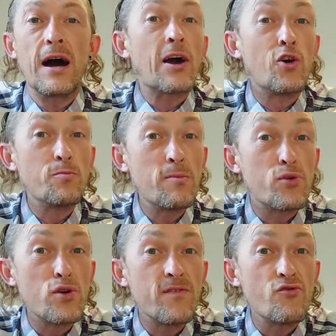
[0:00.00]
I could be
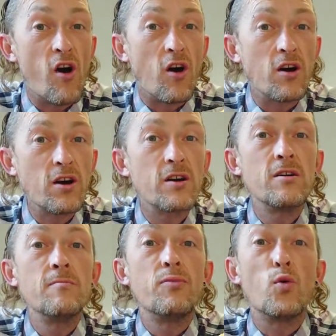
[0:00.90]
proven wrong,
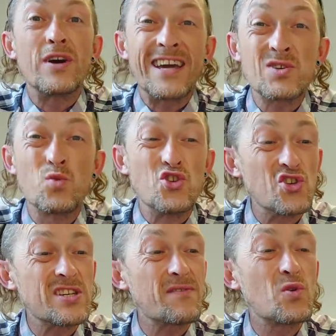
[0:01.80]
but we'll guess we'll
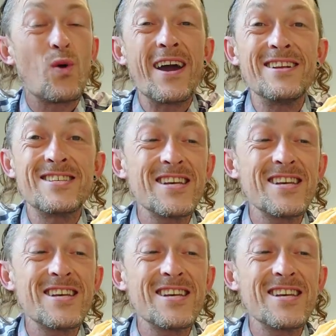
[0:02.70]
just have to wait and